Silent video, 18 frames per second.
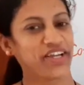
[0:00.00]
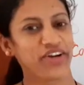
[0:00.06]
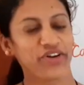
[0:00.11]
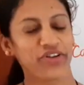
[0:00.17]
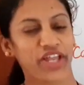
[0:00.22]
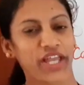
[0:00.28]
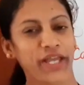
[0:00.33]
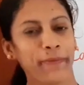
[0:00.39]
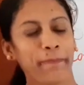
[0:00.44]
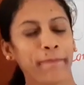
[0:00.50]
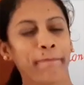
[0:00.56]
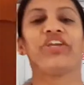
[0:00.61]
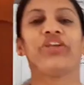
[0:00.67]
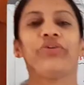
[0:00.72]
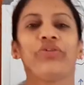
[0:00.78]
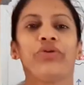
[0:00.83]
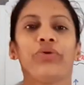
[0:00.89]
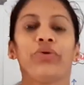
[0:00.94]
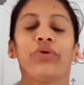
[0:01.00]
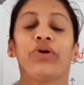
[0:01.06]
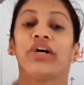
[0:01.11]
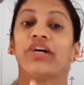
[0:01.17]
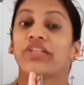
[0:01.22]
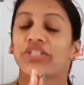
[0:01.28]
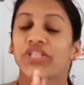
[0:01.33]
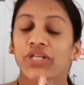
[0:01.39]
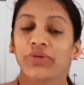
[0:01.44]
Okay, you
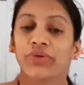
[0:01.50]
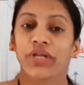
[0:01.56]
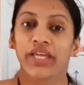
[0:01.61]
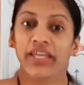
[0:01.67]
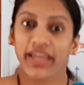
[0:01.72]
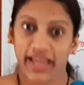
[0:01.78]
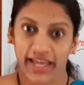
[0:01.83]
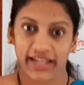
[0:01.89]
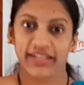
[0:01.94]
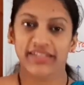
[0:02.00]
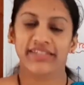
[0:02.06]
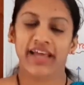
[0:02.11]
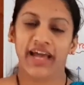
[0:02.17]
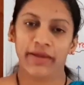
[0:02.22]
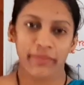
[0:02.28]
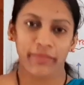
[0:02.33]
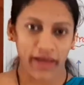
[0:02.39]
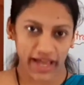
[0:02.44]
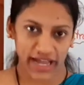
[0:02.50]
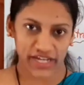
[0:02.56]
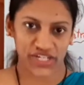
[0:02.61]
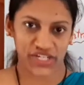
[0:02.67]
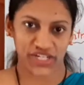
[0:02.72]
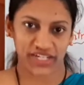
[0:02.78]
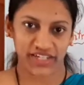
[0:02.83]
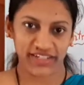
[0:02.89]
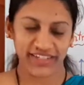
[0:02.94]
know, during enzyme
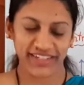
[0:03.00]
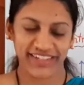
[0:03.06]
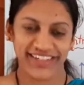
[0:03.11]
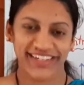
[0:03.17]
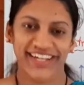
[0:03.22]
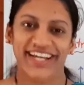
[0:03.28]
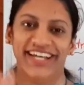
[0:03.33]
action,